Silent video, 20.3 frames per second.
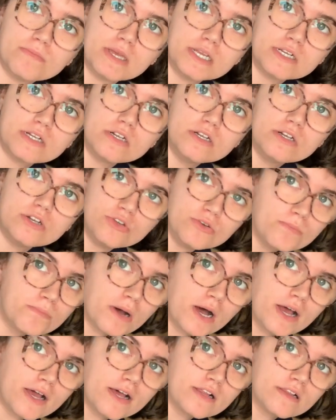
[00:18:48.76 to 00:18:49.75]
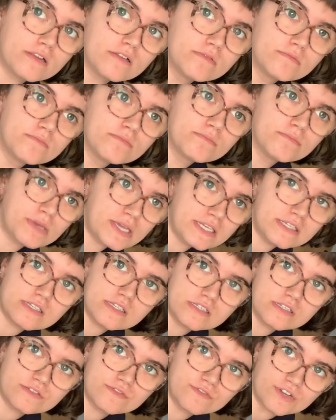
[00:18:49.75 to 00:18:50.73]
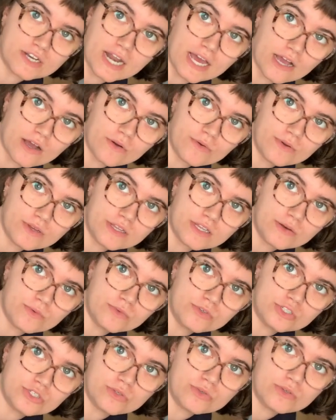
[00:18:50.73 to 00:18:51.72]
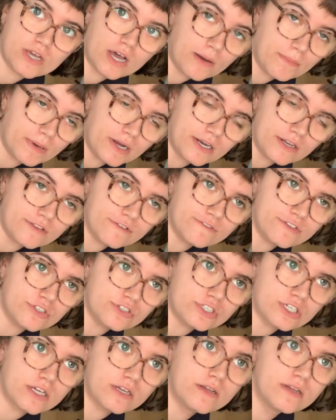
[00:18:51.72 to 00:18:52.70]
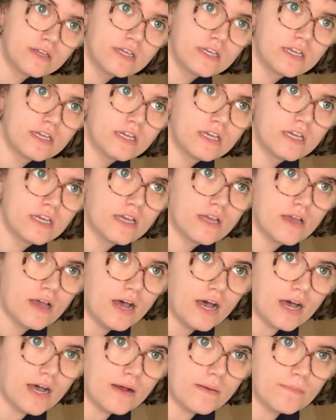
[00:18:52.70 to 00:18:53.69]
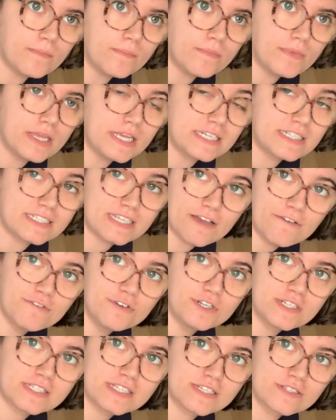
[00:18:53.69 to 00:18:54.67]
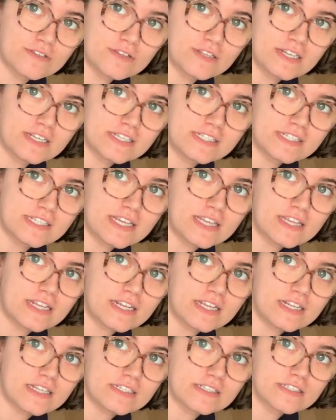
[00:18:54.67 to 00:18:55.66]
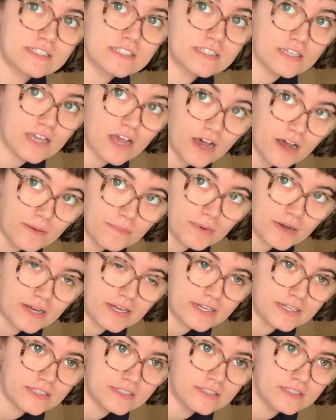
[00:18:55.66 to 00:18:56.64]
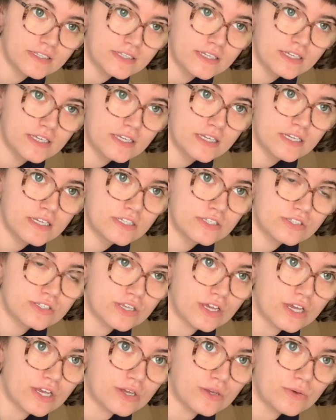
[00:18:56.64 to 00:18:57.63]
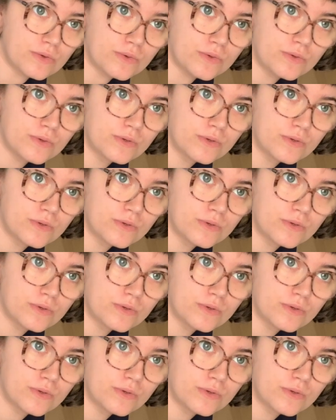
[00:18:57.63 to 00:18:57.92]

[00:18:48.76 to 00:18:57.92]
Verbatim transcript: make loop pile pieces for now and then do cut pile in the future. Um, it definitely says on the listing that it is cut pile, so